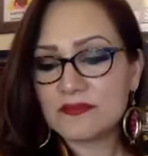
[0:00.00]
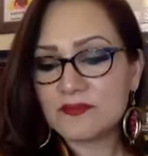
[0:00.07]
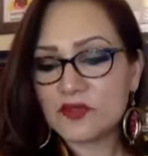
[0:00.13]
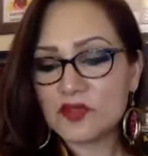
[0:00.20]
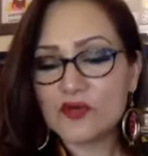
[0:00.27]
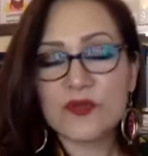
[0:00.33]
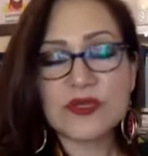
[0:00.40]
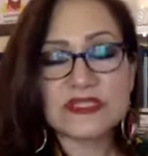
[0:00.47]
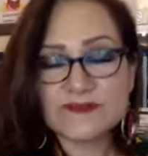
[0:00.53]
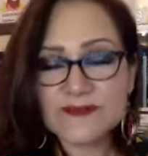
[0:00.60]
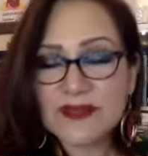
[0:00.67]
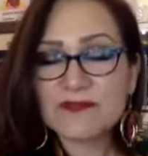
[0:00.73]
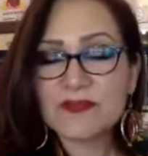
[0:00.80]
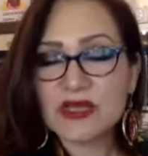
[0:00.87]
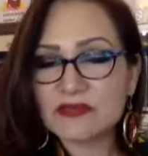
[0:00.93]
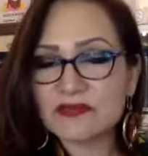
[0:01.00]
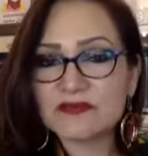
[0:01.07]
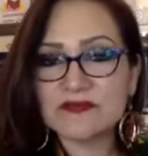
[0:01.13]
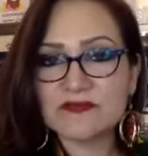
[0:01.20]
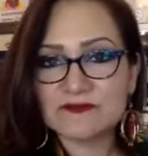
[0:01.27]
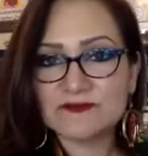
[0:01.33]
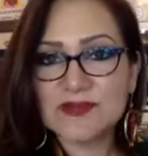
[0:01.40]
You know, we'd spend
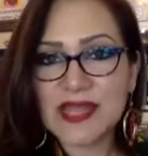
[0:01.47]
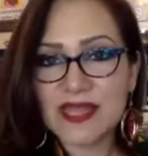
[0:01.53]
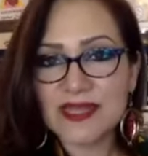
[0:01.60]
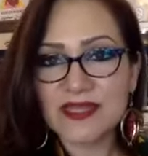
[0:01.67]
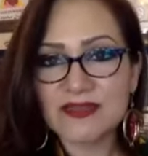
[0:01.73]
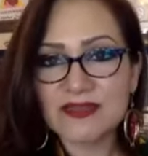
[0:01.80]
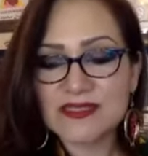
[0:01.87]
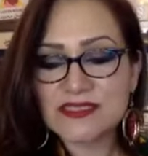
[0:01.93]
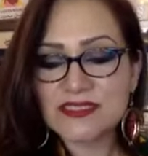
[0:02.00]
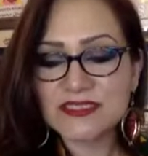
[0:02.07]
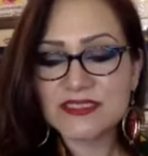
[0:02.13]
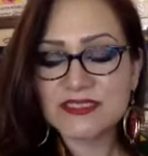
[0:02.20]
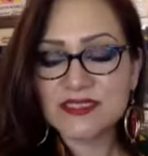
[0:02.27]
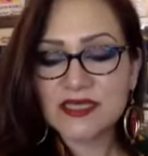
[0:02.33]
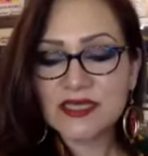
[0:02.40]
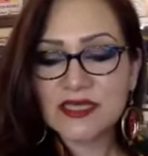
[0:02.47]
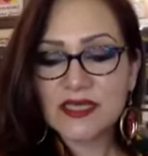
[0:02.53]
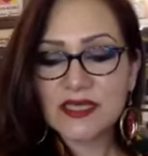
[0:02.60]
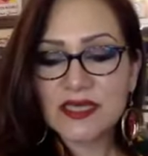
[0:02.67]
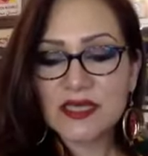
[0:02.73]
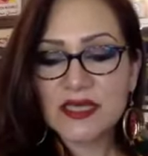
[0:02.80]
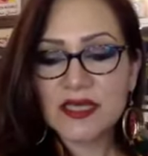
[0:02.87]
months planning this.
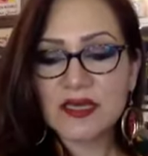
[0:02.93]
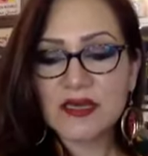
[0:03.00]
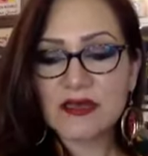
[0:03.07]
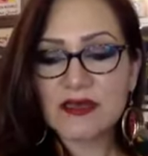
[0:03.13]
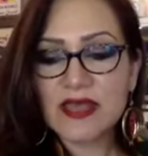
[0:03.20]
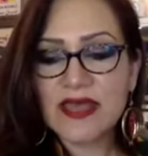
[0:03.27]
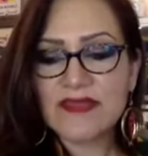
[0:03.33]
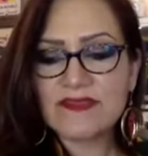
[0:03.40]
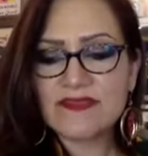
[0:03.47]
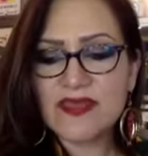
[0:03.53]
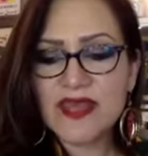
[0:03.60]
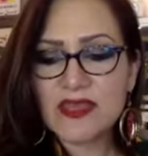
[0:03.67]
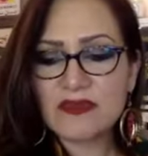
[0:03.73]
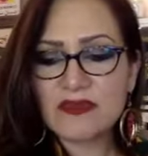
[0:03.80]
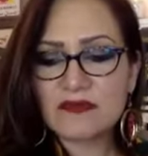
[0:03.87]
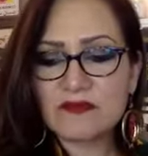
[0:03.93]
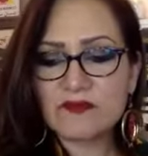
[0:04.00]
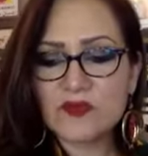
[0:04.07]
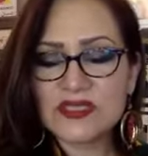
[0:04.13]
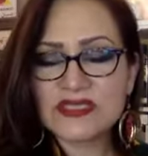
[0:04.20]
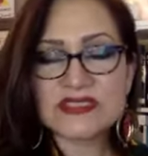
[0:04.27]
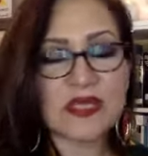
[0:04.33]
And
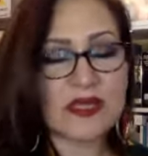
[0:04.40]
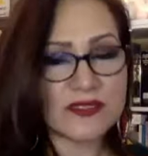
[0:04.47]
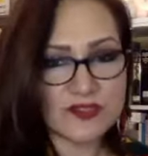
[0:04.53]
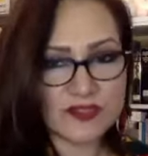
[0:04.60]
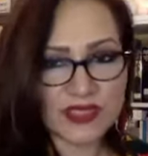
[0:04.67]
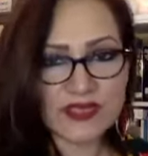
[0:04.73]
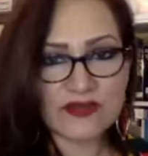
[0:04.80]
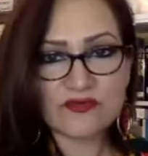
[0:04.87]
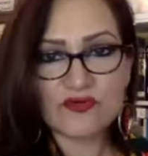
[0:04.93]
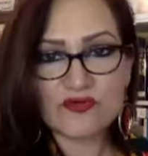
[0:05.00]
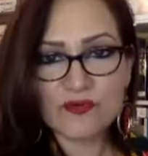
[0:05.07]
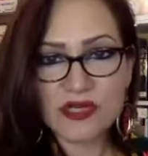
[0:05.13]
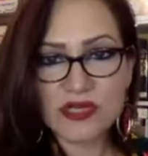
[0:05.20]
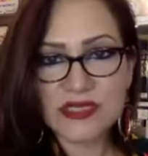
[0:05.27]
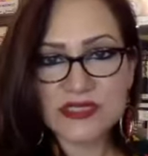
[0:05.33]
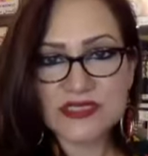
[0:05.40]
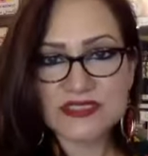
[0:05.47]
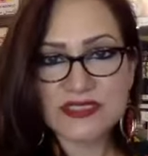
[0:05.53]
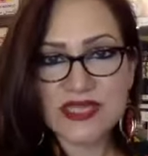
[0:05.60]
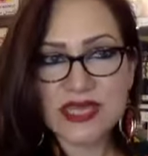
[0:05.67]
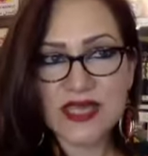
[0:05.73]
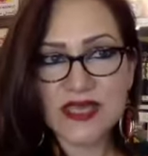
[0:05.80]
then we started to hear rumors
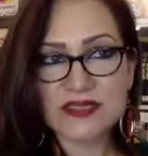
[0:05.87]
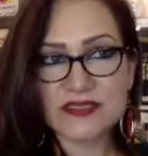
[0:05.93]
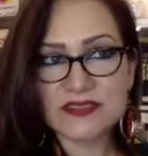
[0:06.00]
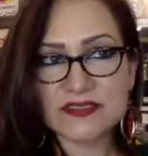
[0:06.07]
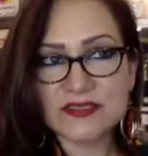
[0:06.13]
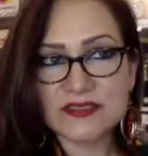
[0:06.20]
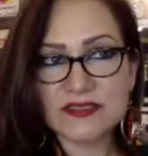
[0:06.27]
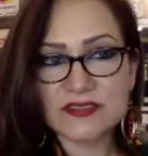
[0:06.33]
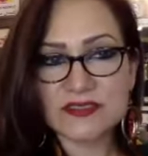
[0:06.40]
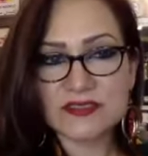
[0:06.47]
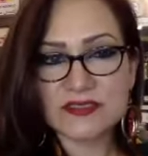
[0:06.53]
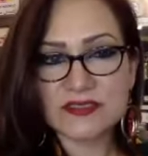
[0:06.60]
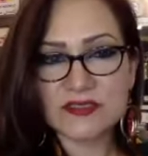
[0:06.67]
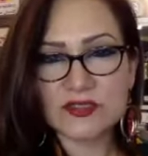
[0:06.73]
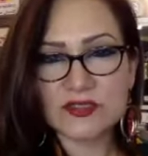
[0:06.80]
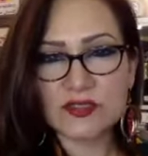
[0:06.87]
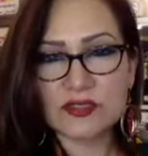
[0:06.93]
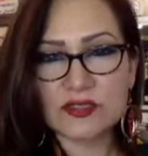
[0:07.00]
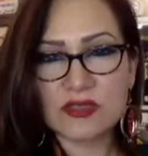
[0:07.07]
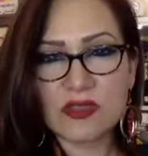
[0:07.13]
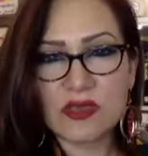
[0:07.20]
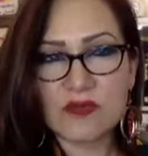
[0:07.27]
that
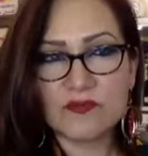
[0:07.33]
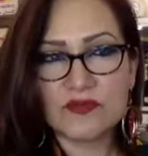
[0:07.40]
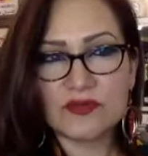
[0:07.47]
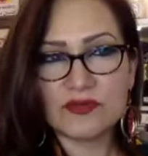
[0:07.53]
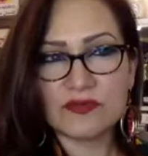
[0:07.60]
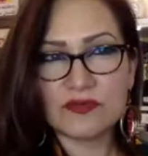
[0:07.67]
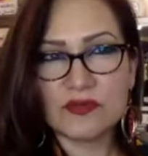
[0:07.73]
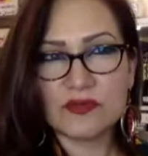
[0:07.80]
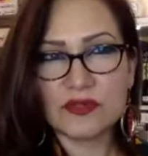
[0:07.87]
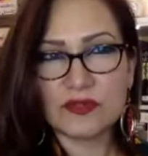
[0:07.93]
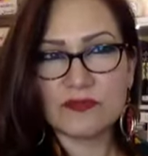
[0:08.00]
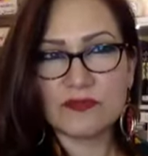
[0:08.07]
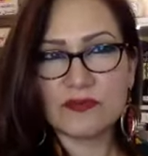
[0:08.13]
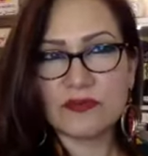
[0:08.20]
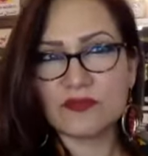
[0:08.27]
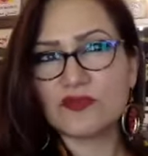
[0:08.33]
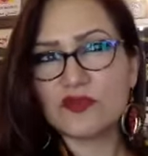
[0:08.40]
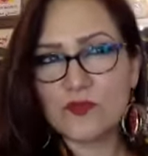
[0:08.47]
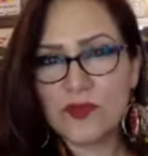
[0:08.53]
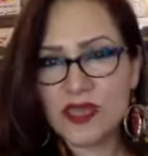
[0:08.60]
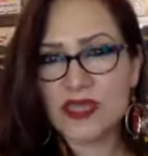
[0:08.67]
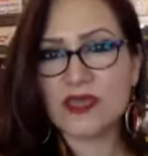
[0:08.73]

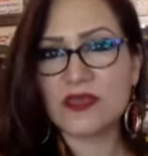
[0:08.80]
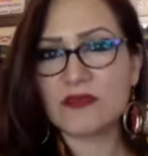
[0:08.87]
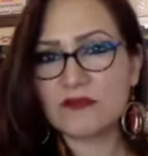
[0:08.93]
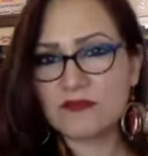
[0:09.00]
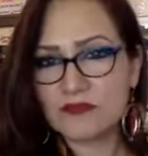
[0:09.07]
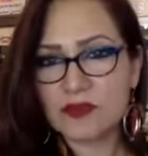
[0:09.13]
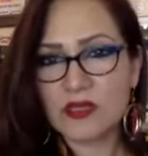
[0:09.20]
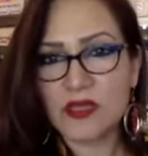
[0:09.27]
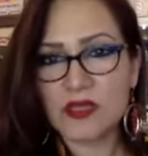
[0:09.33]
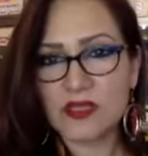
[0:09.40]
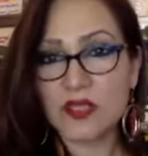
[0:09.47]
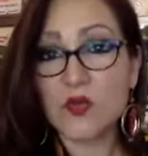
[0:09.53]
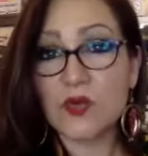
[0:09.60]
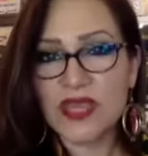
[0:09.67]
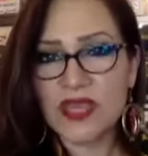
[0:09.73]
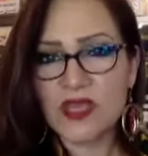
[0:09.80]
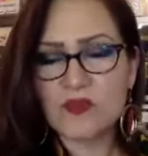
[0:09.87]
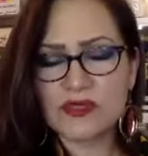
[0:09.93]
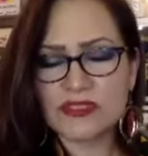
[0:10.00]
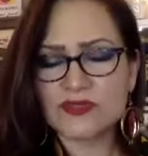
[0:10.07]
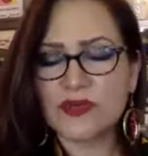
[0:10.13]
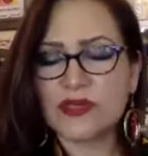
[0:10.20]
Dubai, UAE
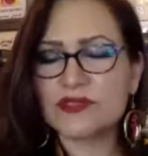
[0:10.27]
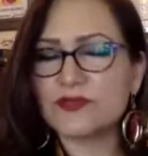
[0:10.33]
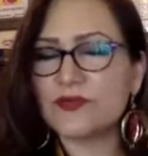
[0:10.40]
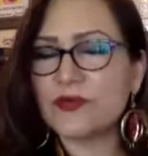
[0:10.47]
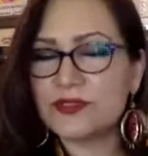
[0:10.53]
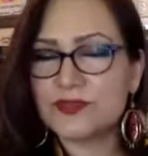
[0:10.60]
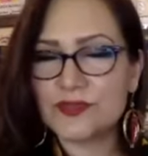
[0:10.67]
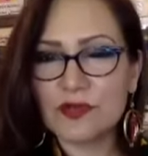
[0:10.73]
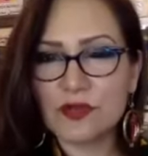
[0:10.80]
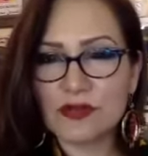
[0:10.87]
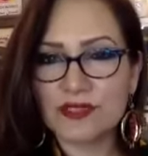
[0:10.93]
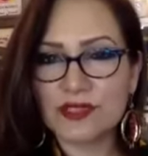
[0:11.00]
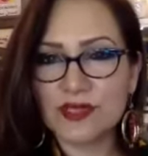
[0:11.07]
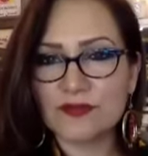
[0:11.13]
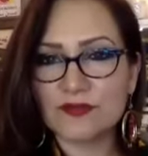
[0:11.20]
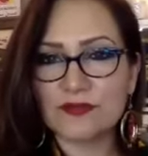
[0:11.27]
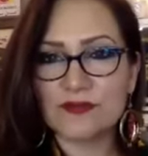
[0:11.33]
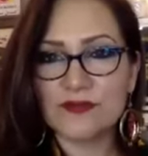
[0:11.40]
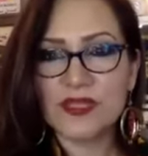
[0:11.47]
was going to go into lockdown.